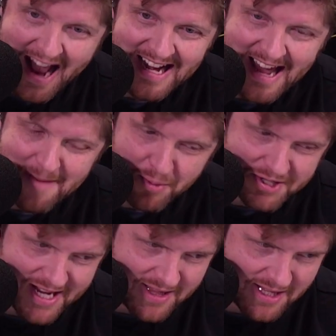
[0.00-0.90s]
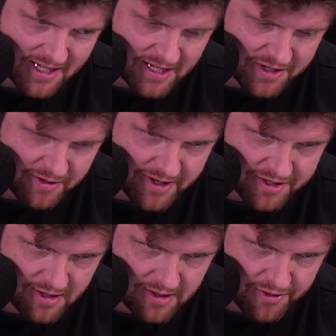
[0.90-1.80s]
88% think the country
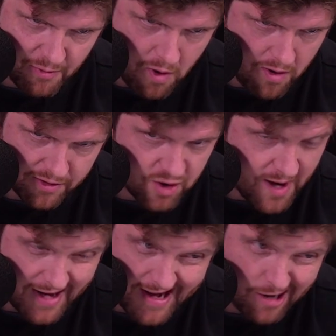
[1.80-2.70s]
is on the wrong track.